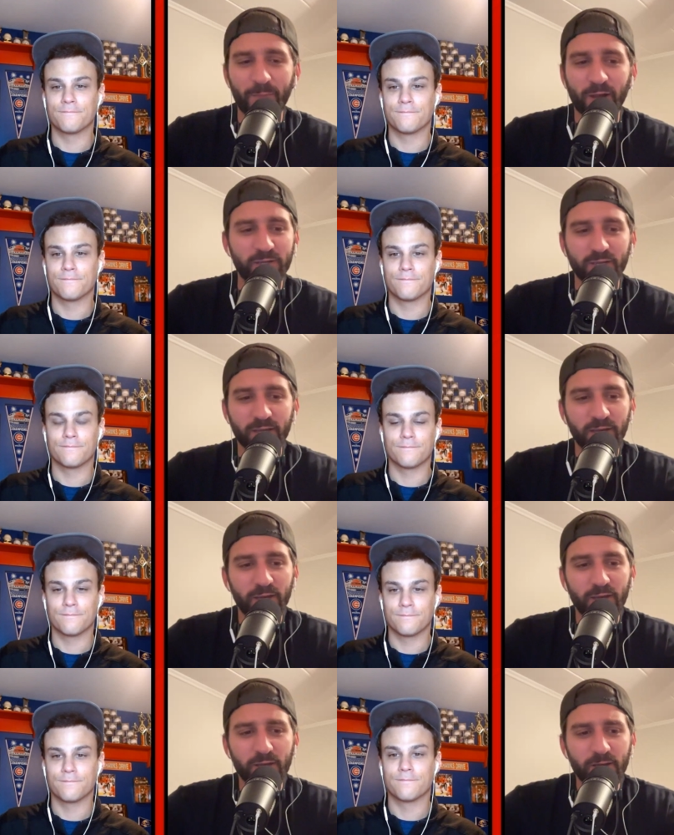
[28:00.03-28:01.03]
Speaker 1: I'm not,
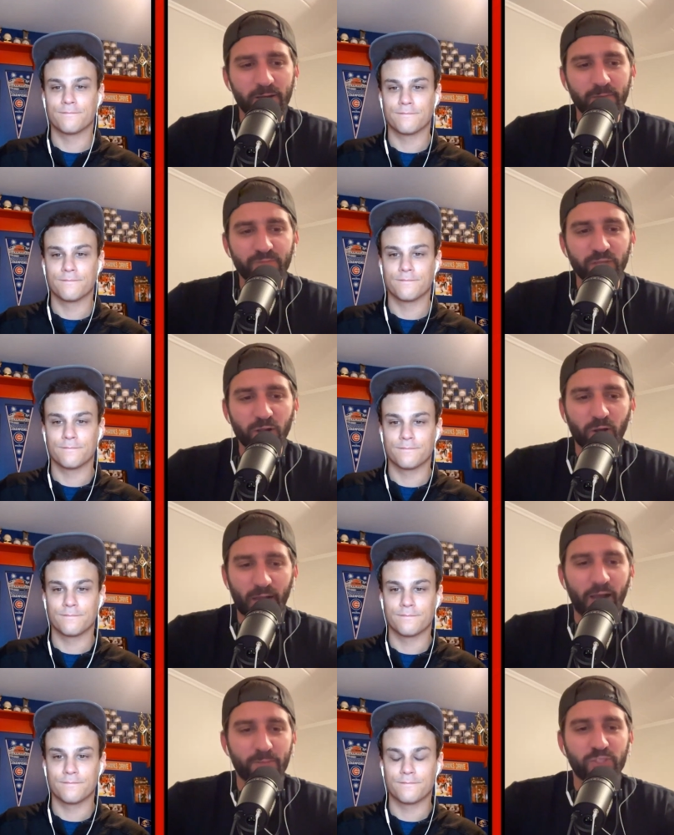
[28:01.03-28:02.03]
you know,
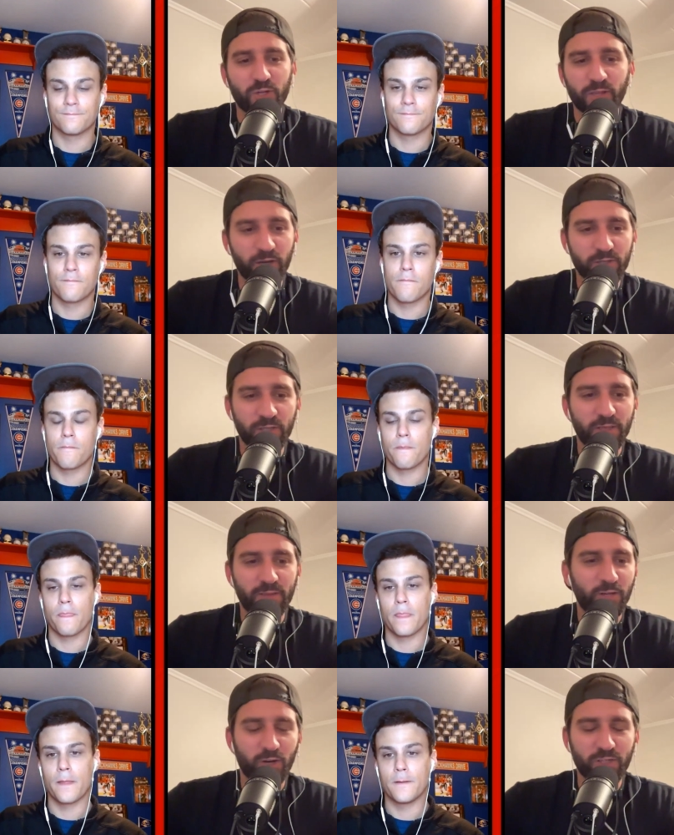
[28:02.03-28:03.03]
like I, I'm sure there
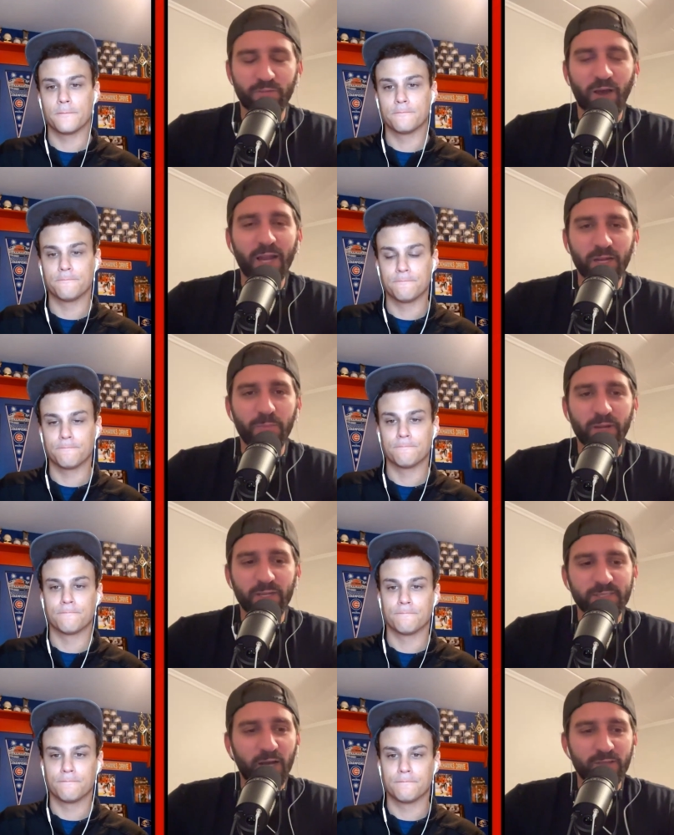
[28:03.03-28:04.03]
there are divided
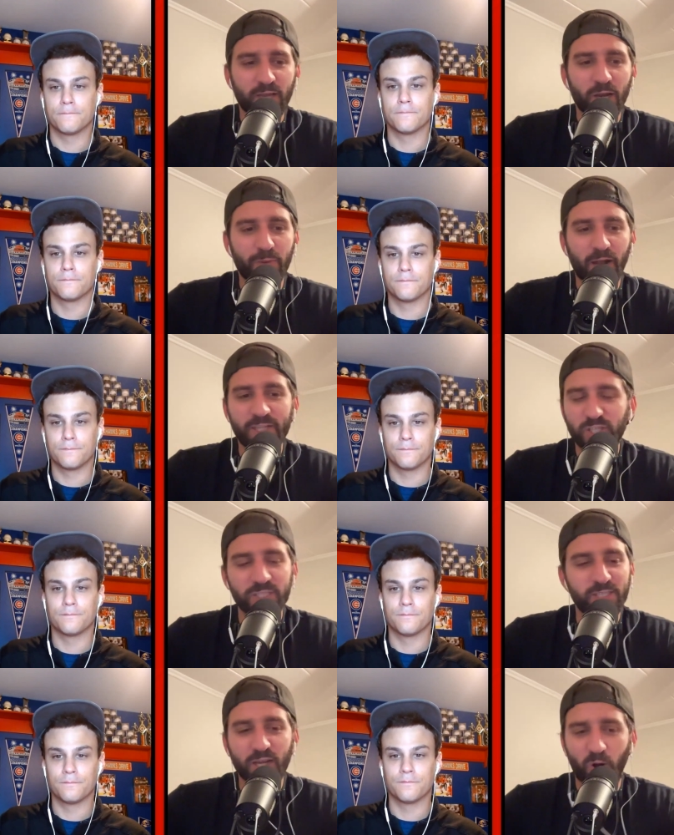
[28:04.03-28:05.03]
opinions out there, but I
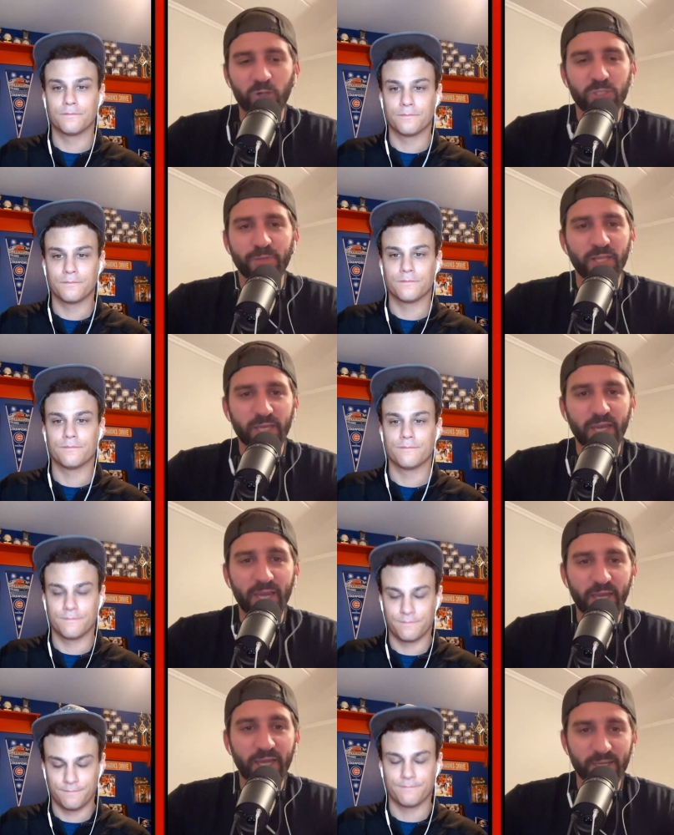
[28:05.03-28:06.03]
just think ultimately
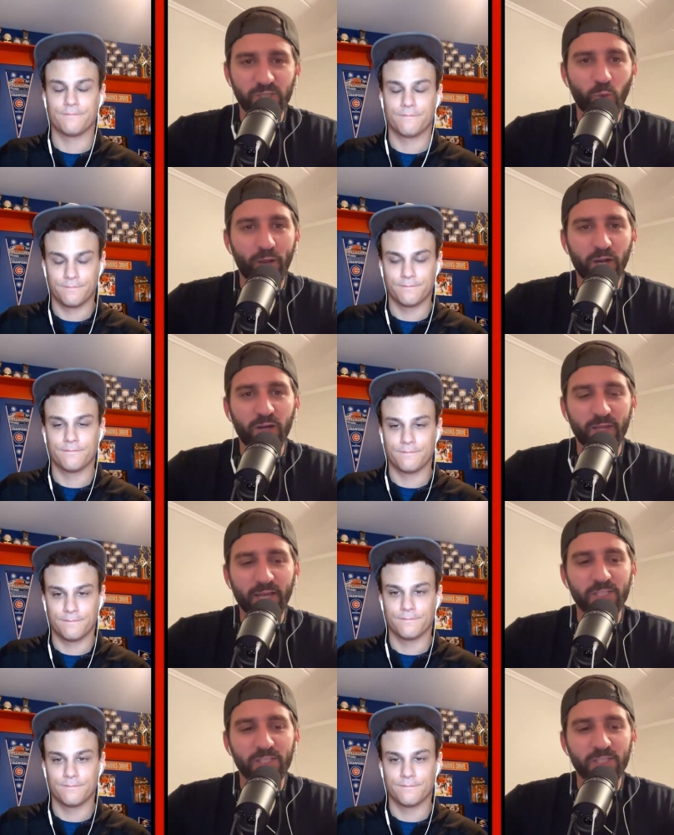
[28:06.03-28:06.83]
he he is a winger, and